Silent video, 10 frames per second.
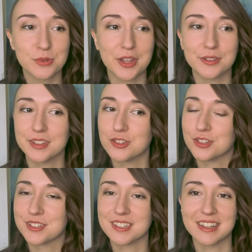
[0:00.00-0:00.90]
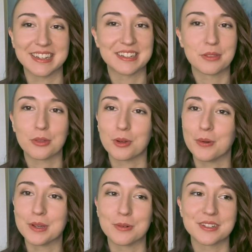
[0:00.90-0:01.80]
rather than just like
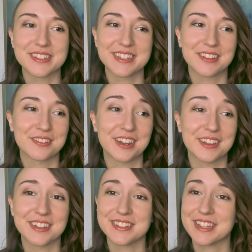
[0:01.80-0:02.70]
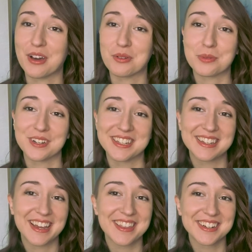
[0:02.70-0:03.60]
throwing words together that I think sound pretty
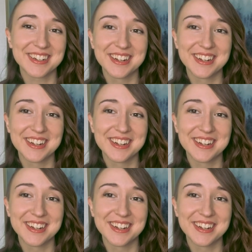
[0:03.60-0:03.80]
together.